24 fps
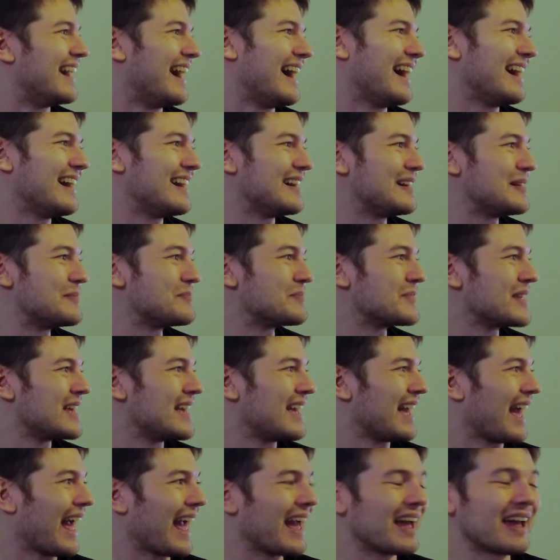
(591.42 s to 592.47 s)

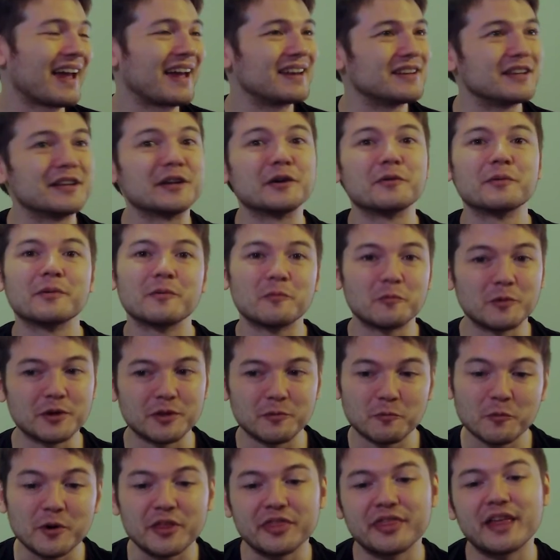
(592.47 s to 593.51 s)
And you know,
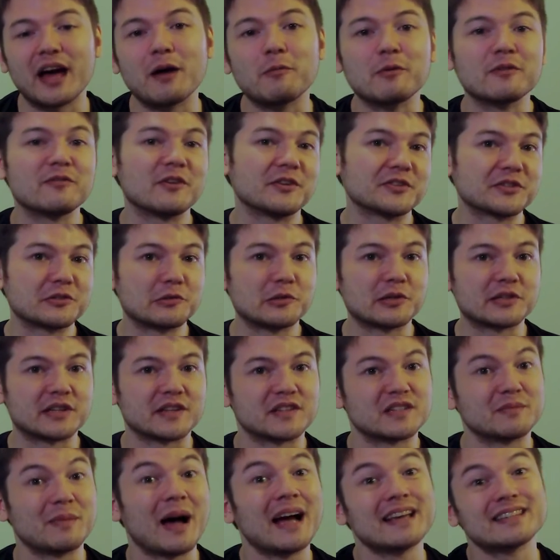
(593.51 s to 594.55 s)
with that, we've also looked at
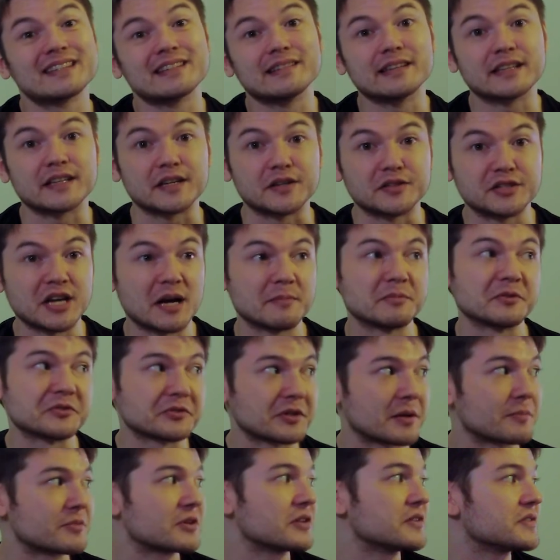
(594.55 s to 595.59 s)
some isolated job
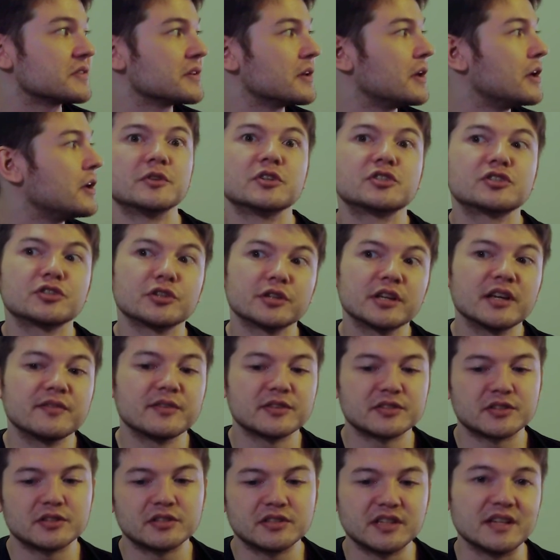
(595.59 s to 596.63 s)
descriptions. This should give
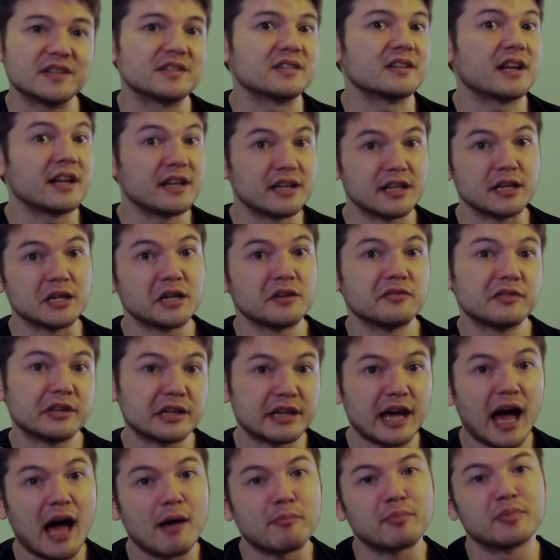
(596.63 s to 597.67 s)
us a decent idea of the
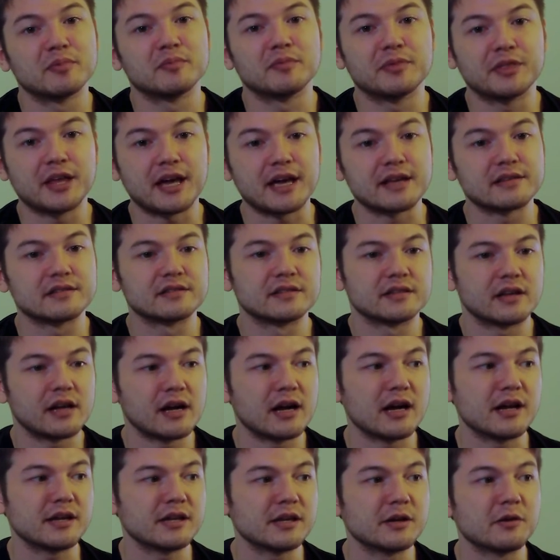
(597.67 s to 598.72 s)
gap that,
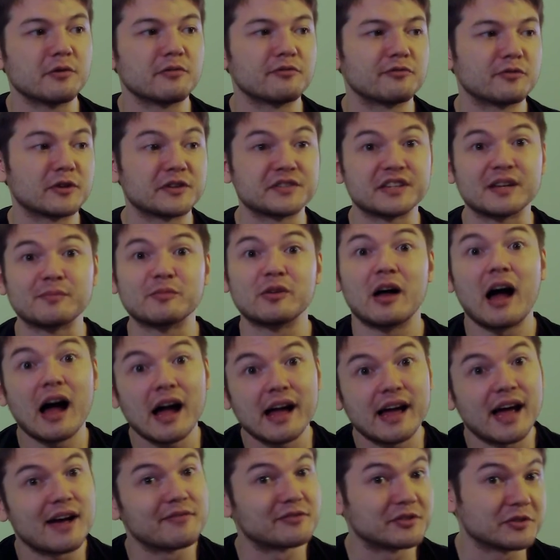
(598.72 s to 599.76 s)
you know, for example,
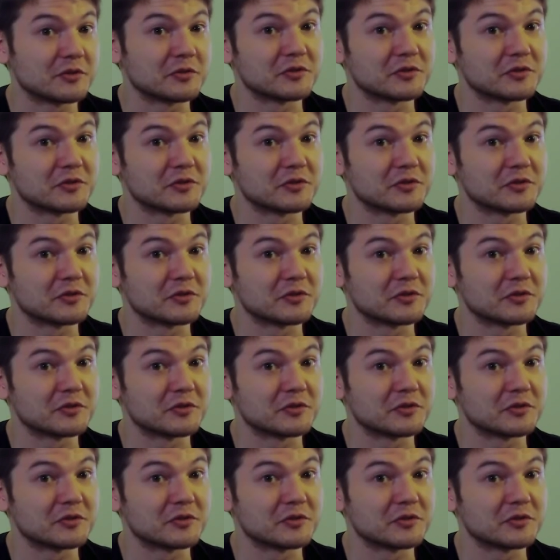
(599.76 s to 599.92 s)
I have to